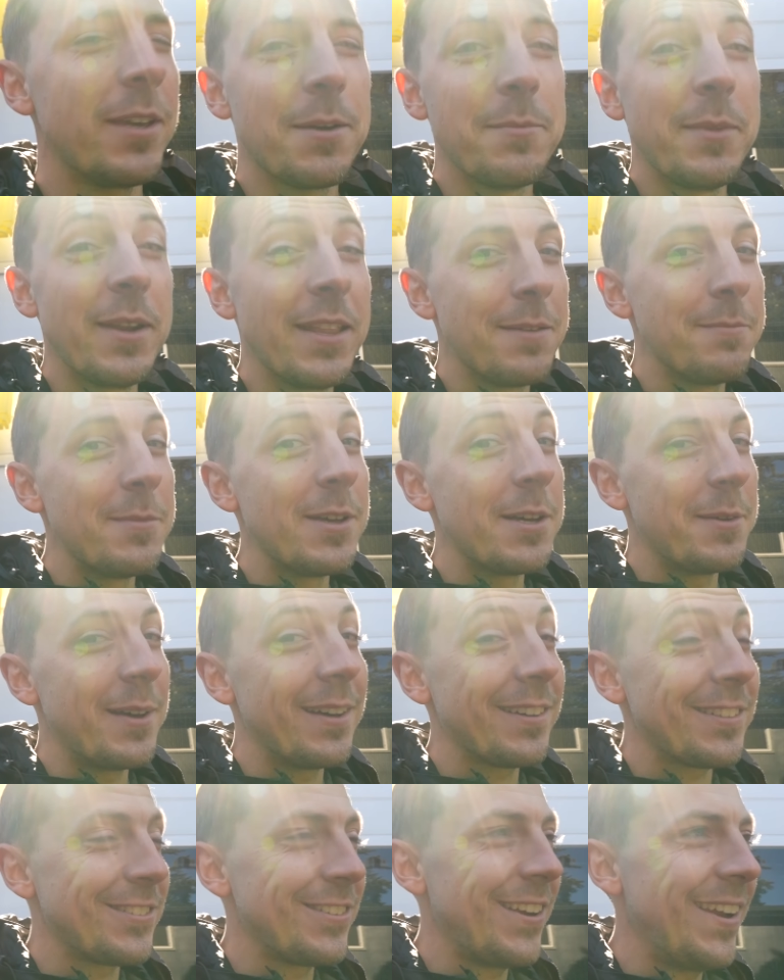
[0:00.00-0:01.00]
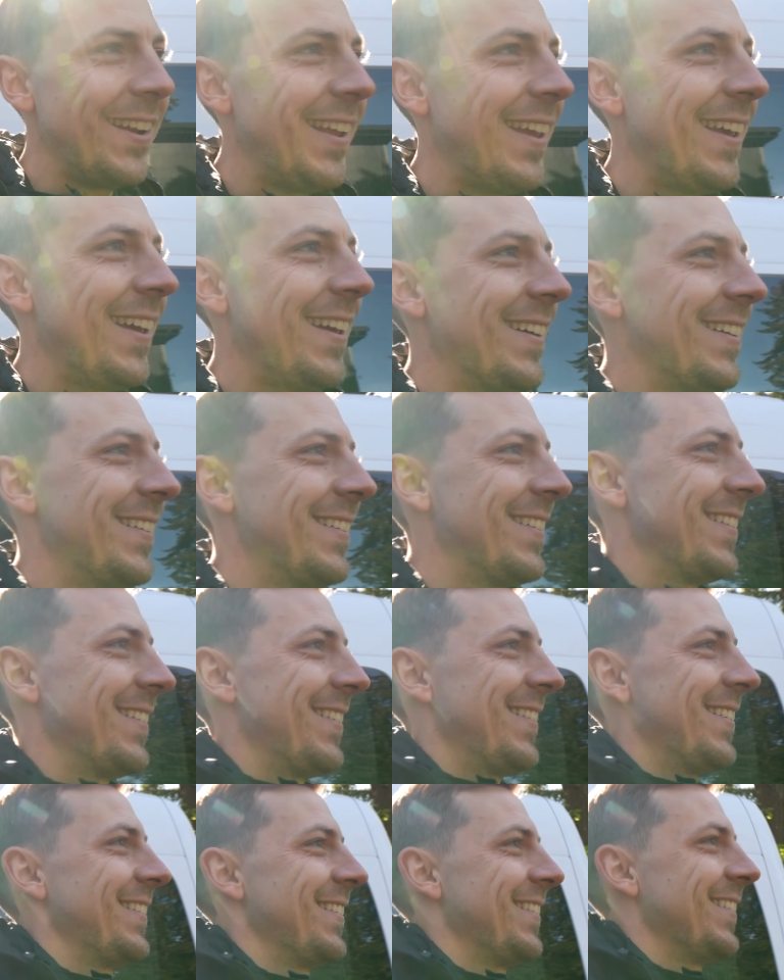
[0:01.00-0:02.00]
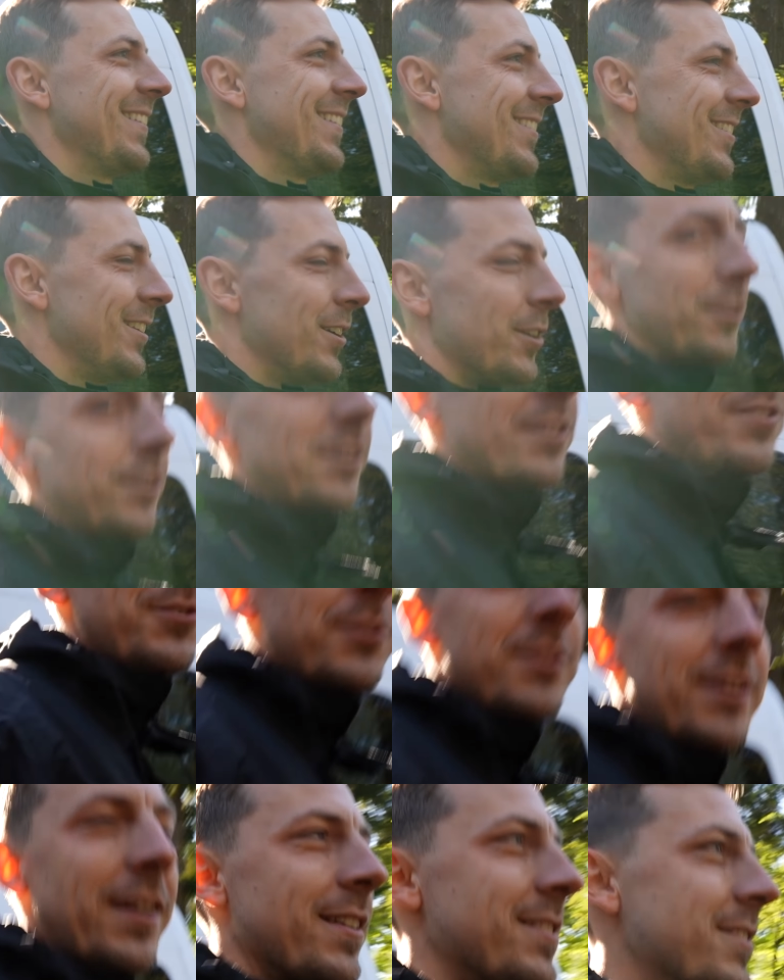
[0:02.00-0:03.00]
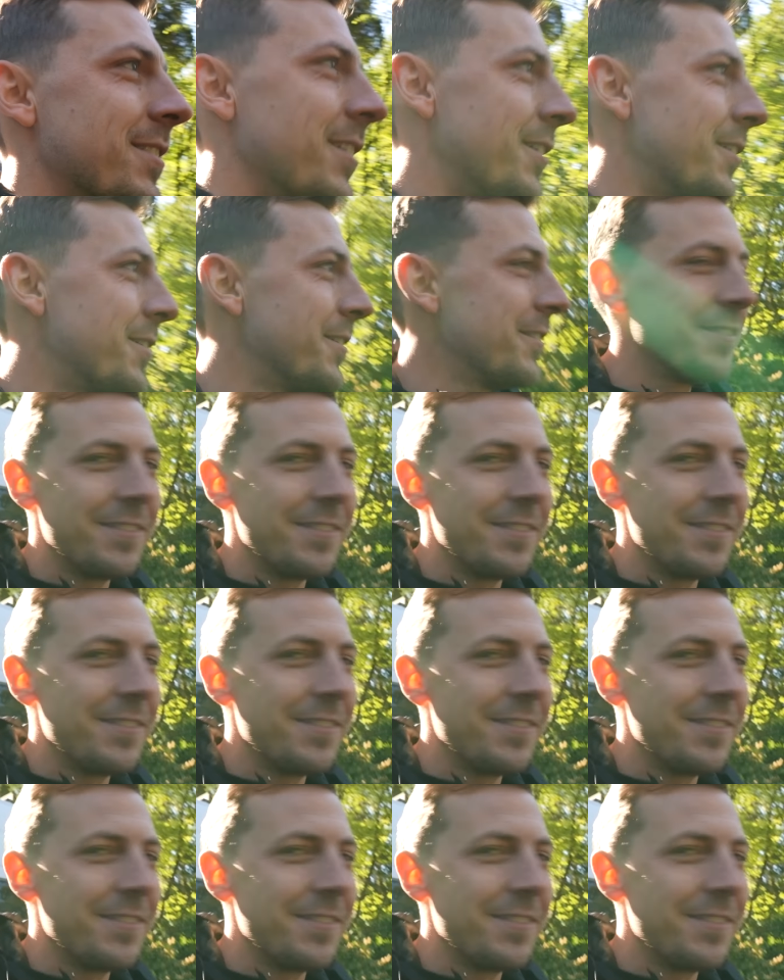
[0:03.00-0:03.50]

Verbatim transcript: coming in the mailbox right now. Literally 2 seconds later.